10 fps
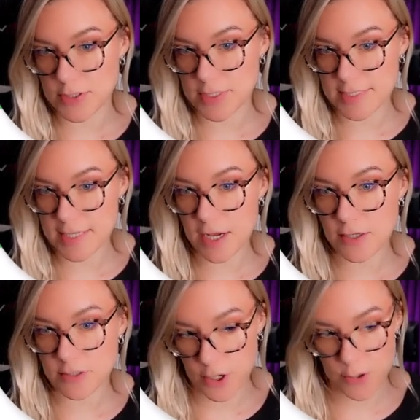So let's click
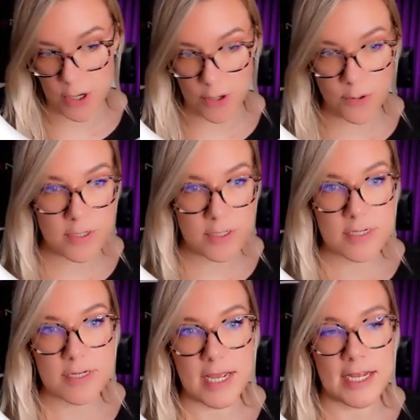on logo
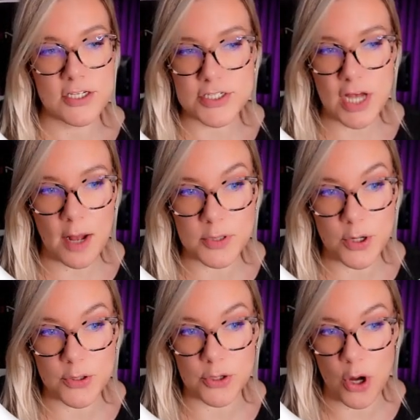and just
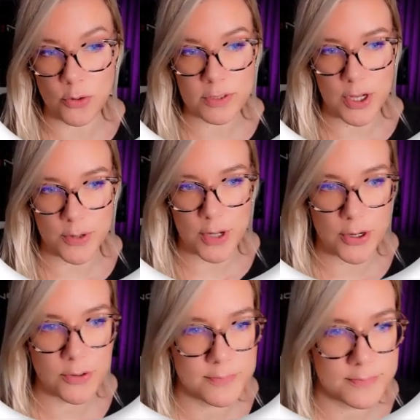upload your own
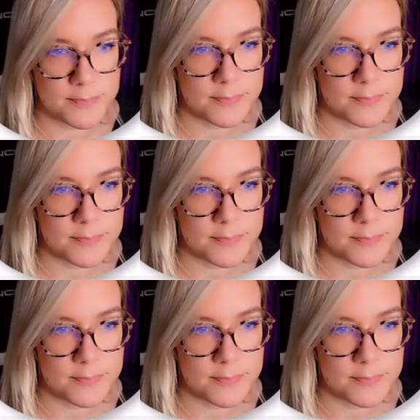logo.